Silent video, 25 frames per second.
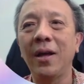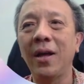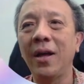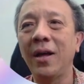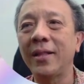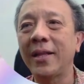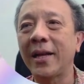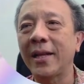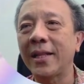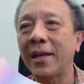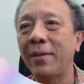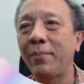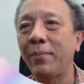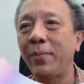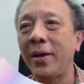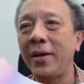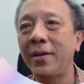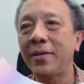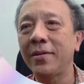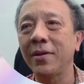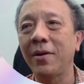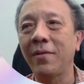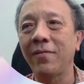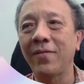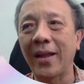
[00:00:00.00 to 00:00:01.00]

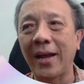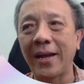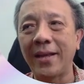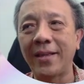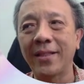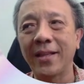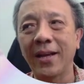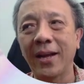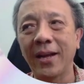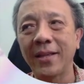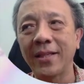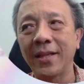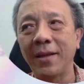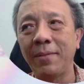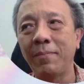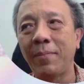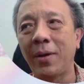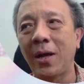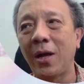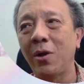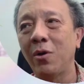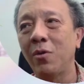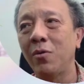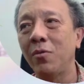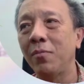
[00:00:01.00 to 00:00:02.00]
database of life science and
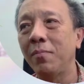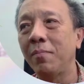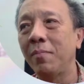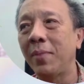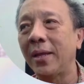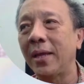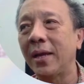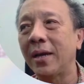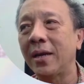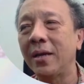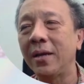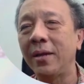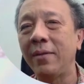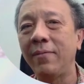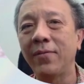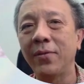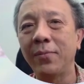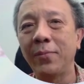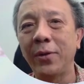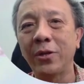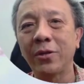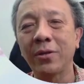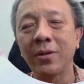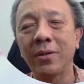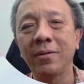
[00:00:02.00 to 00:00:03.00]
biomedical
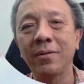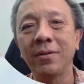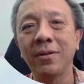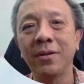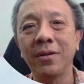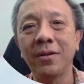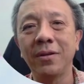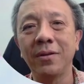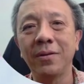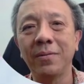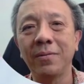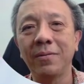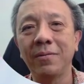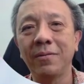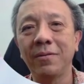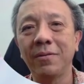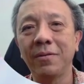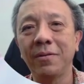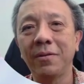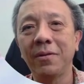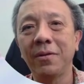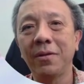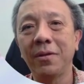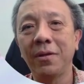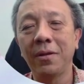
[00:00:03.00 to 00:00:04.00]
information.
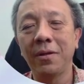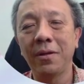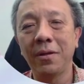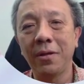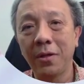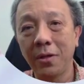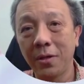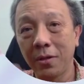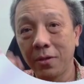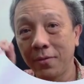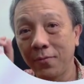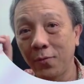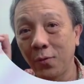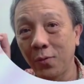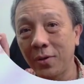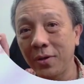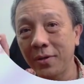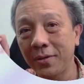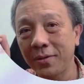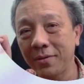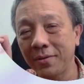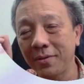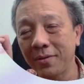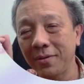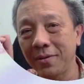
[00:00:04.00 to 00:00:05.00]

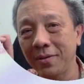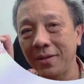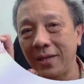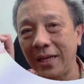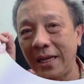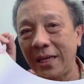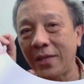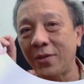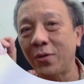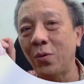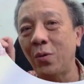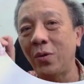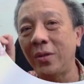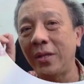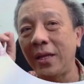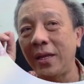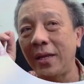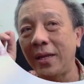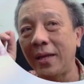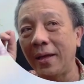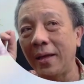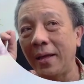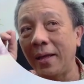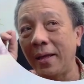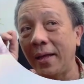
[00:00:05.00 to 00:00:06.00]
Focus is
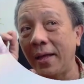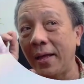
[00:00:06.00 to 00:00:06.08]
only